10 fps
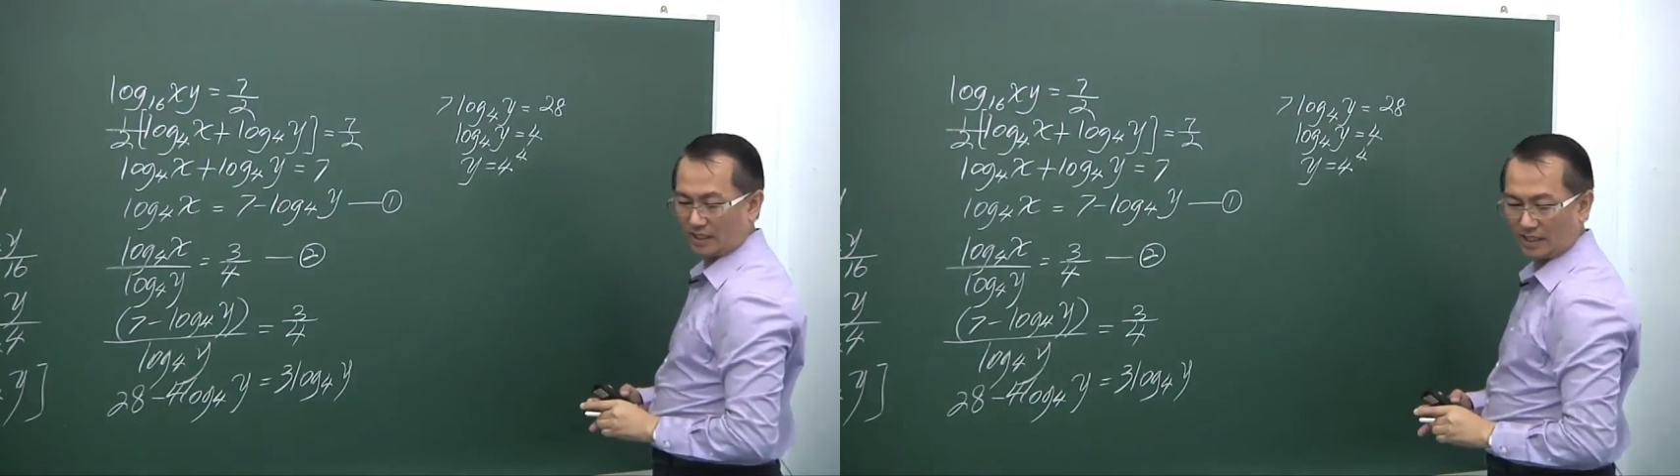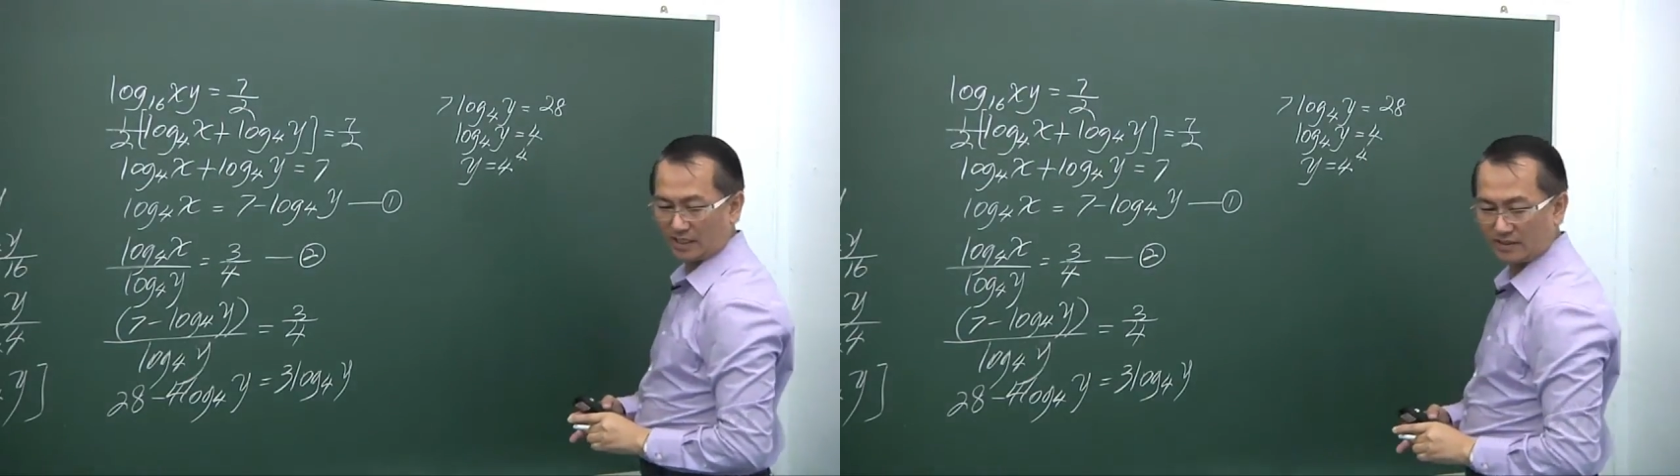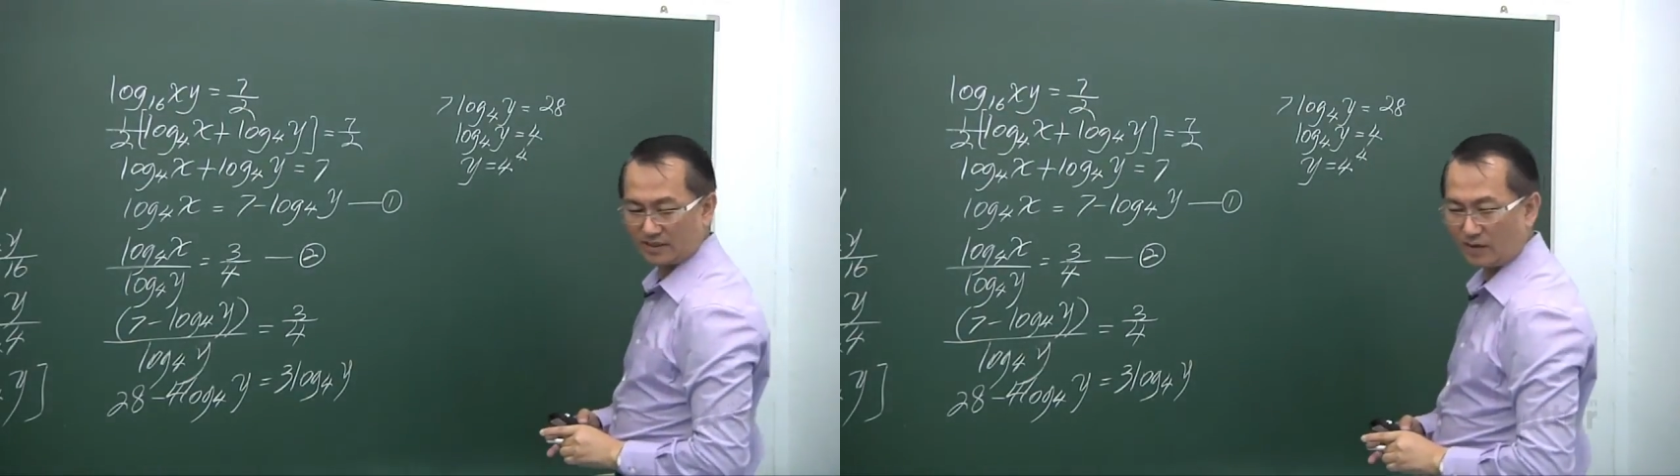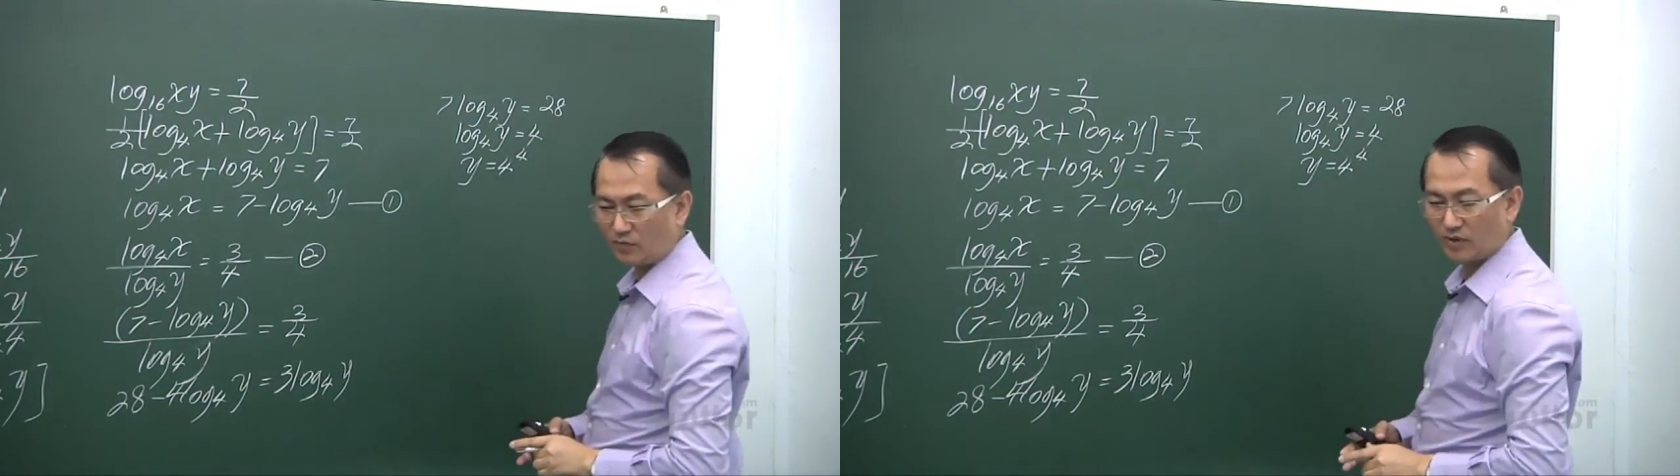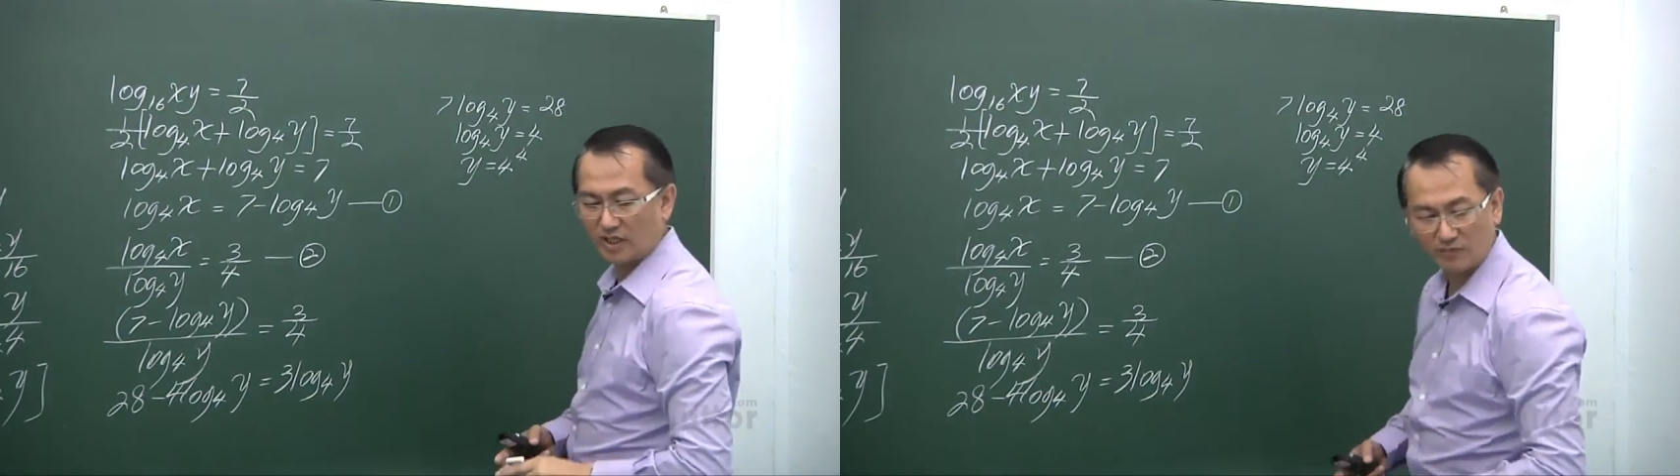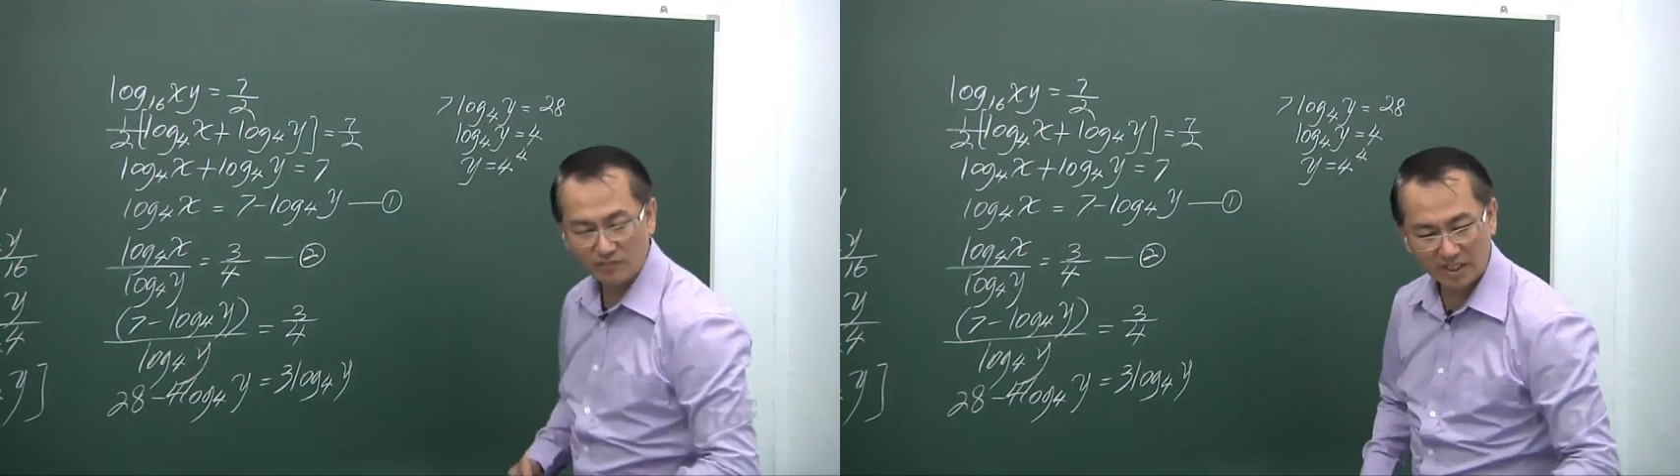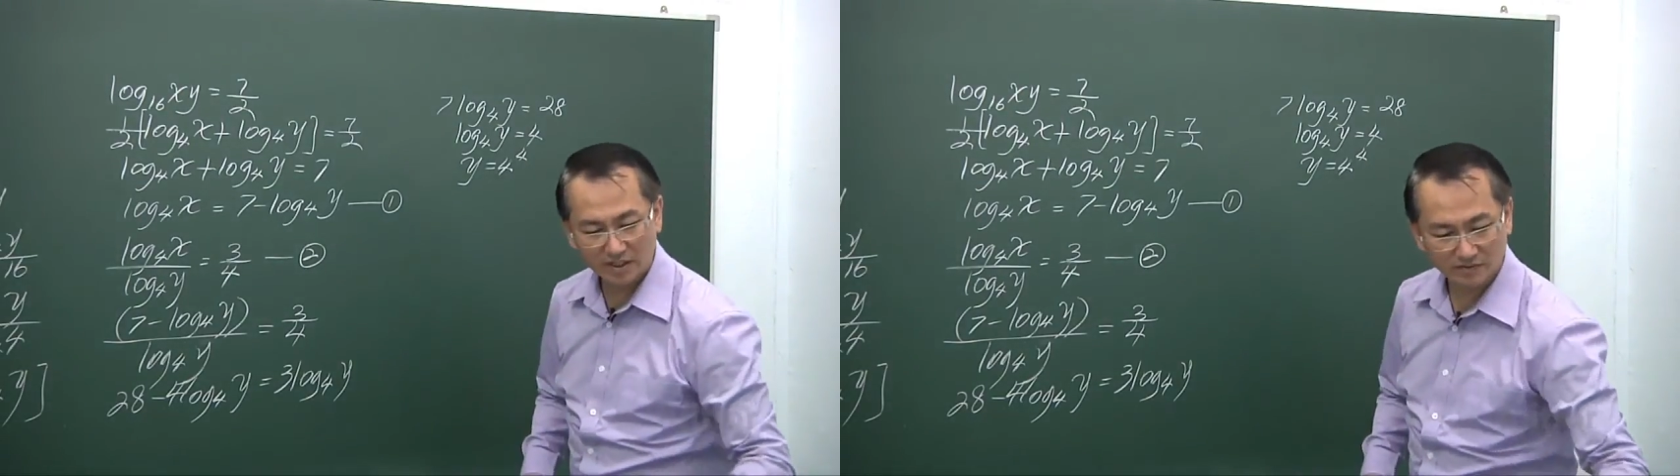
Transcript: And that will give me a